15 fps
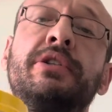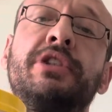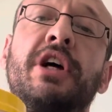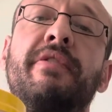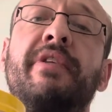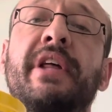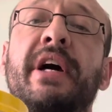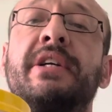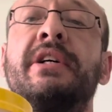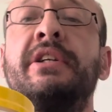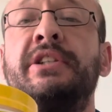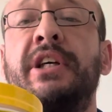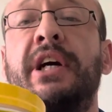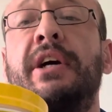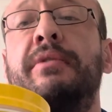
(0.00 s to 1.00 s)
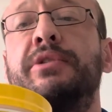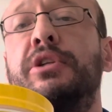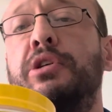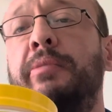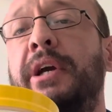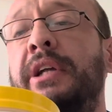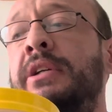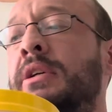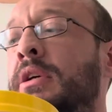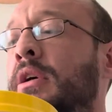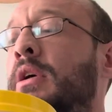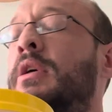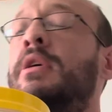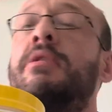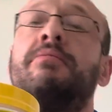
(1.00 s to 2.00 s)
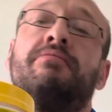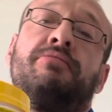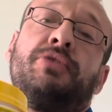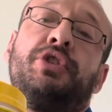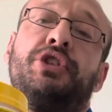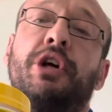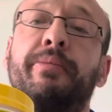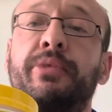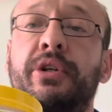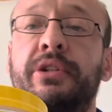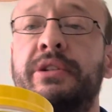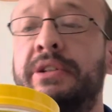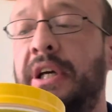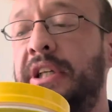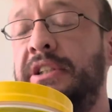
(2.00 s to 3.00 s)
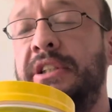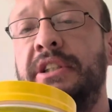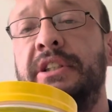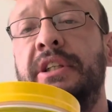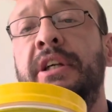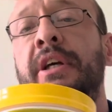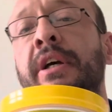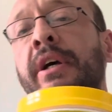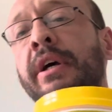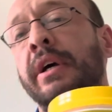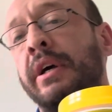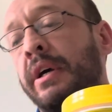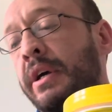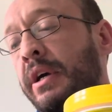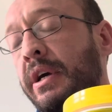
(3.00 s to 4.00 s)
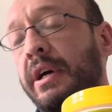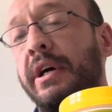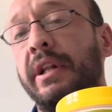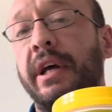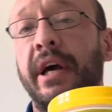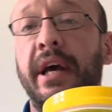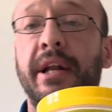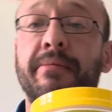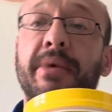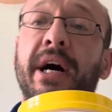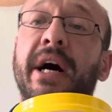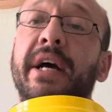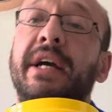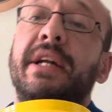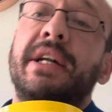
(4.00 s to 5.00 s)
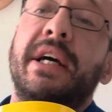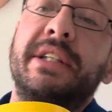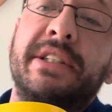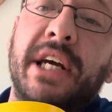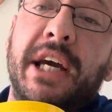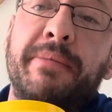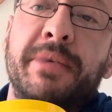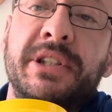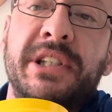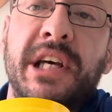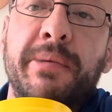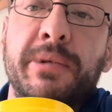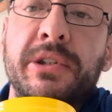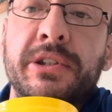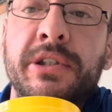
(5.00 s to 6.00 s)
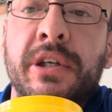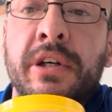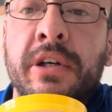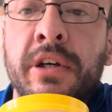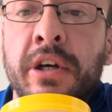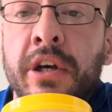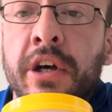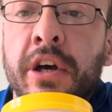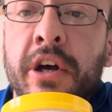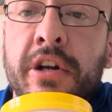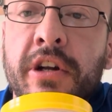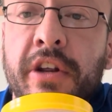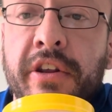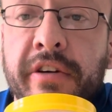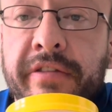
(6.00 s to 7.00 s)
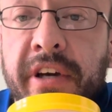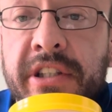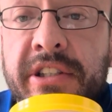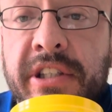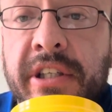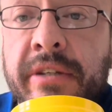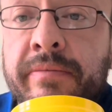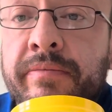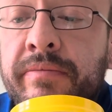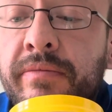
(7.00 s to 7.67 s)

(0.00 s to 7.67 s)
7 of that, 10 grams of glutamine, job done, nice and easy. And then my nighttime staples, nothing fancy.